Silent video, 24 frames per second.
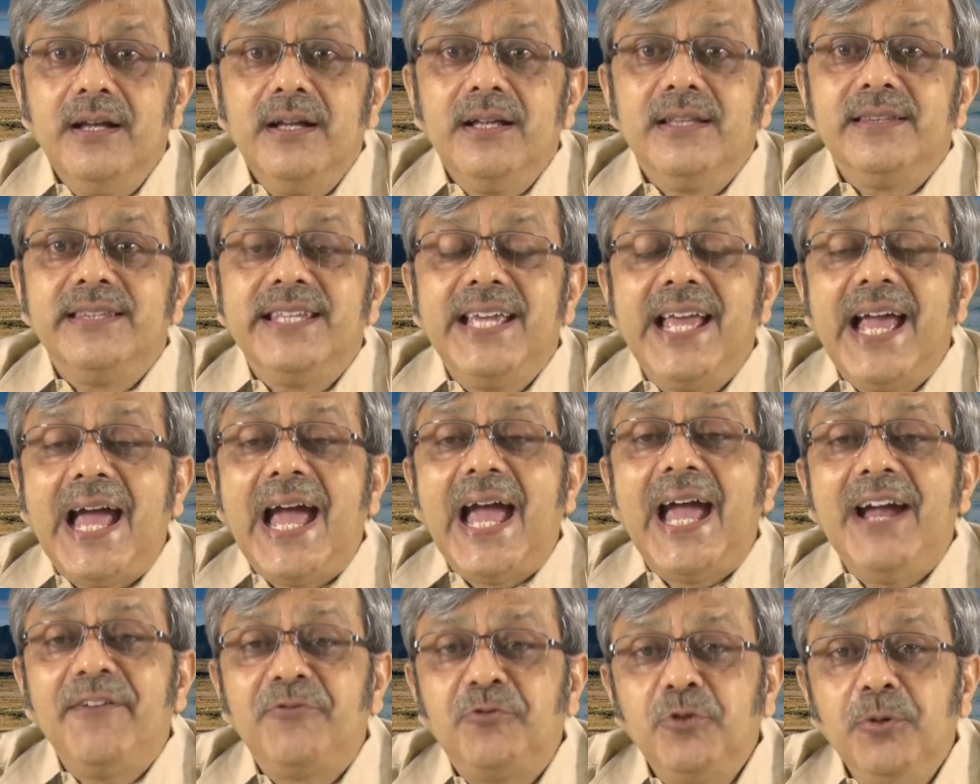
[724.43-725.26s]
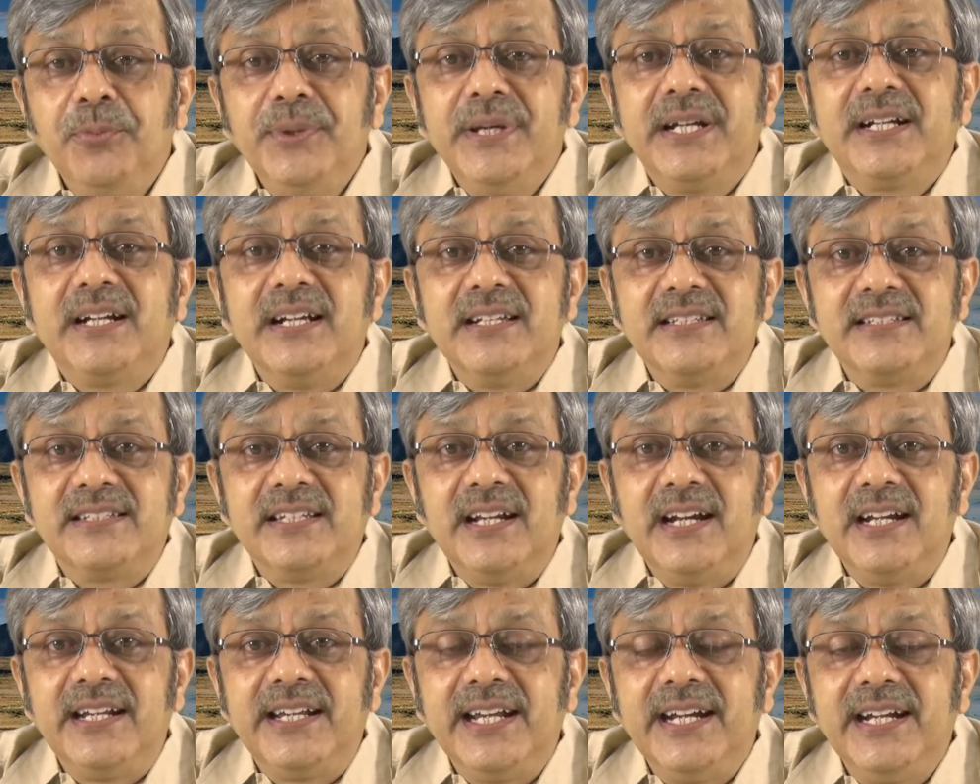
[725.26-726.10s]
they have to be
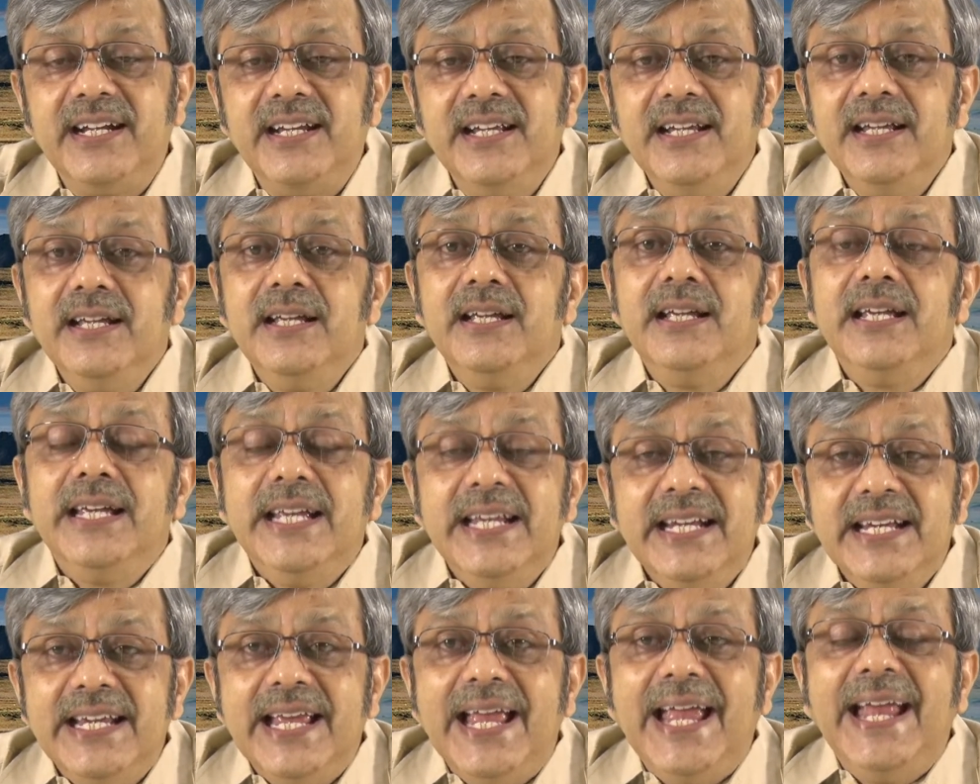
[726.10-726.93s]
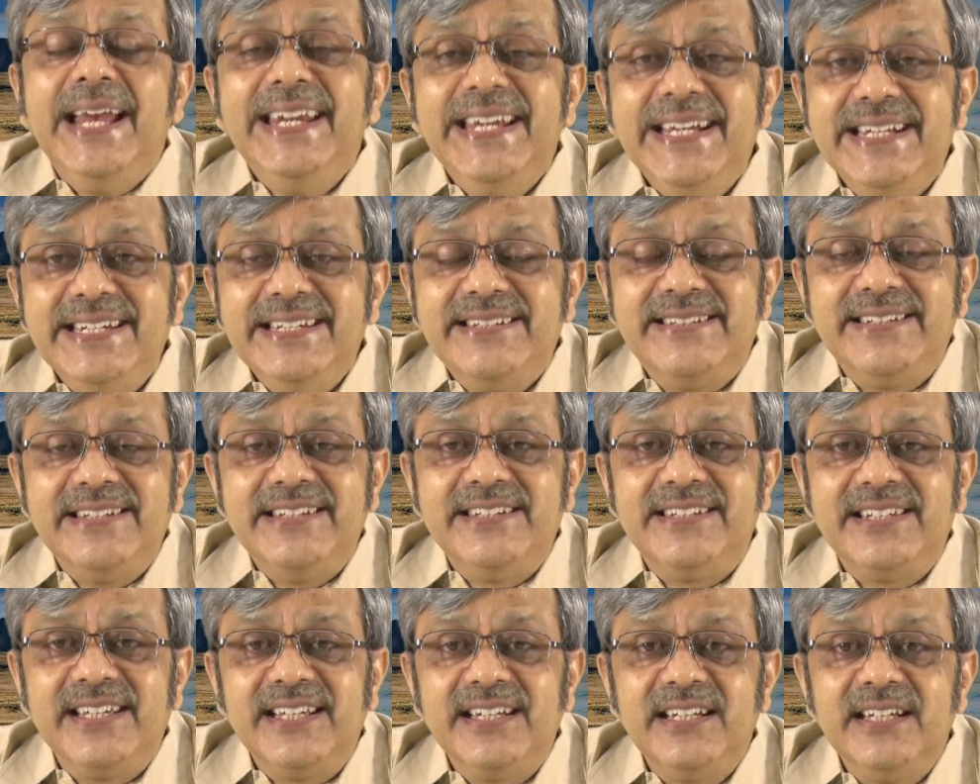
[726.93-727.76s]
consulted in any
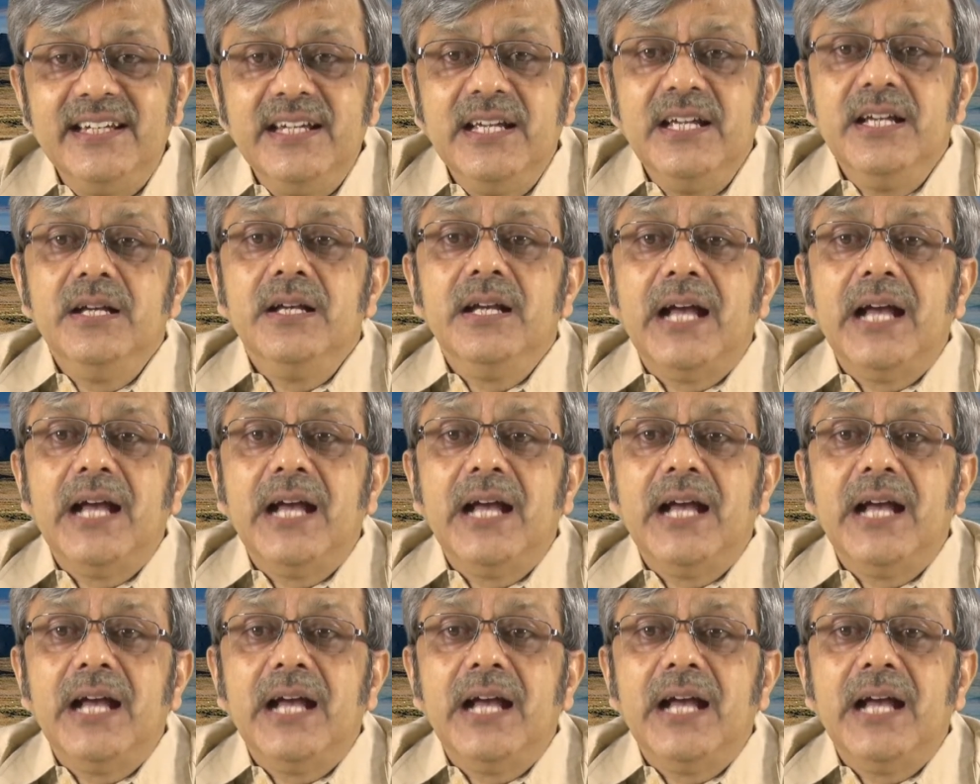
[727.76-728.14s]
decision